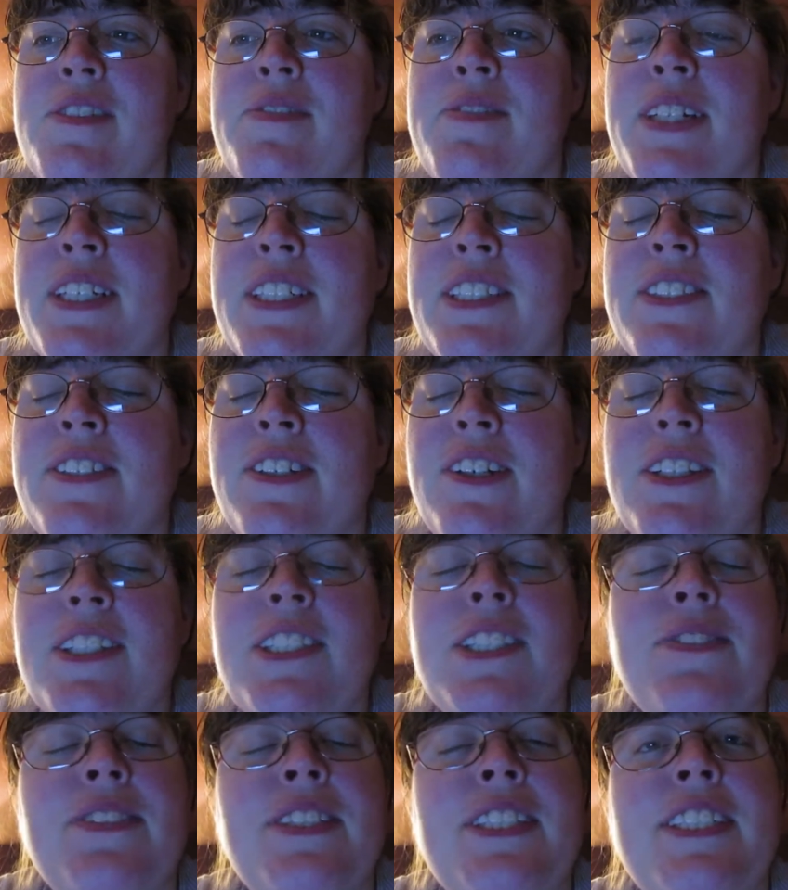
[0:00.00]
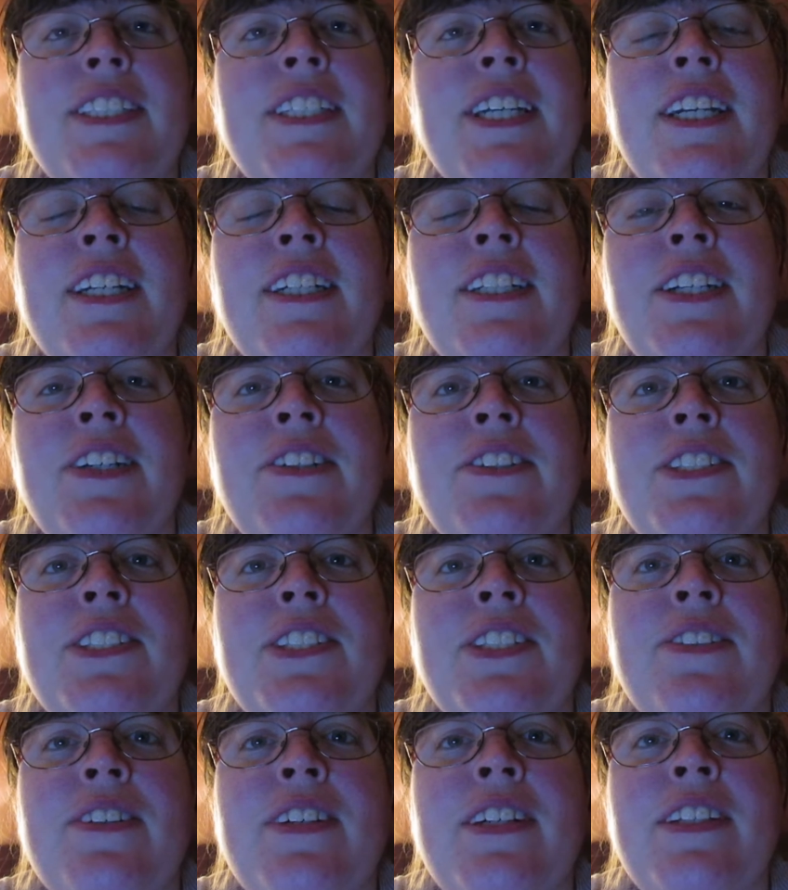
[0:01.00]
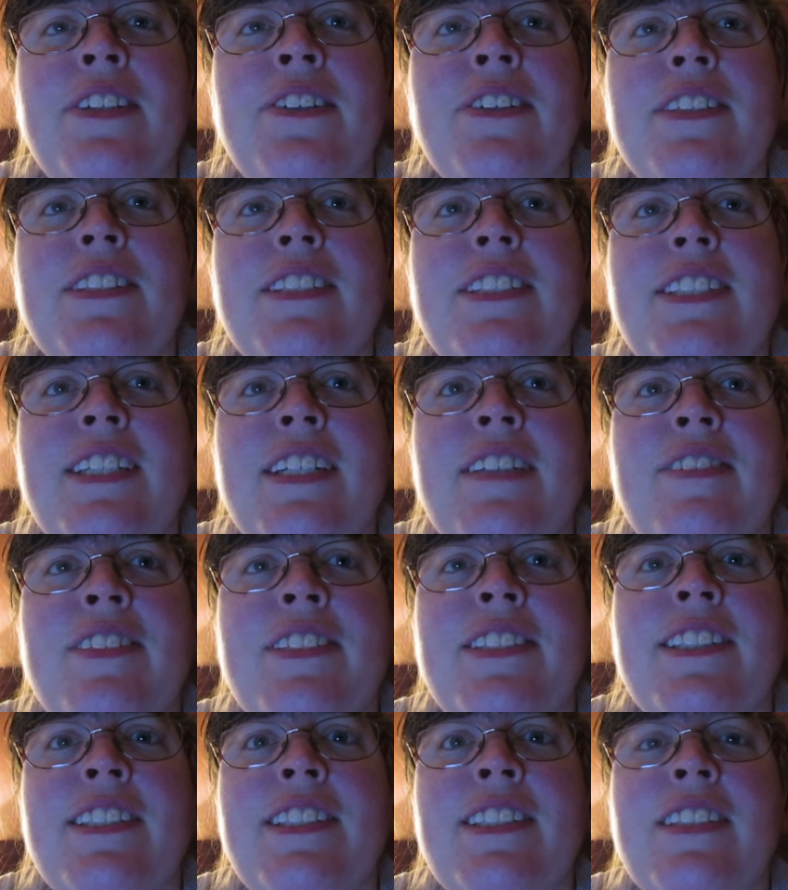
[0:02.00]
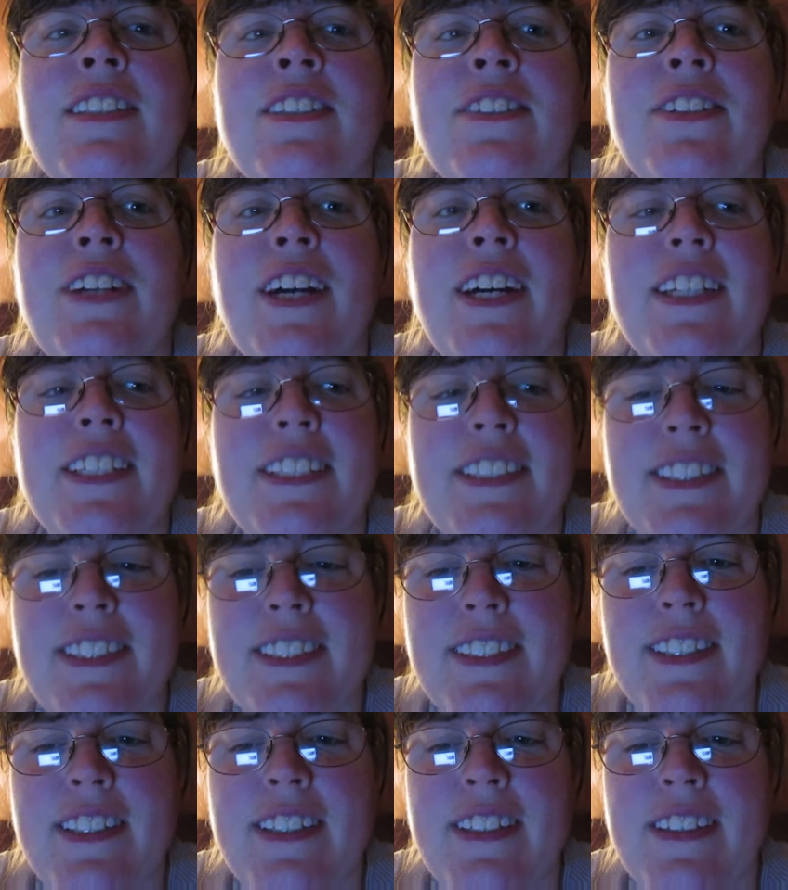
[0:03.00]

But as long as we stay close to our Lord and Savior Jesus Christ,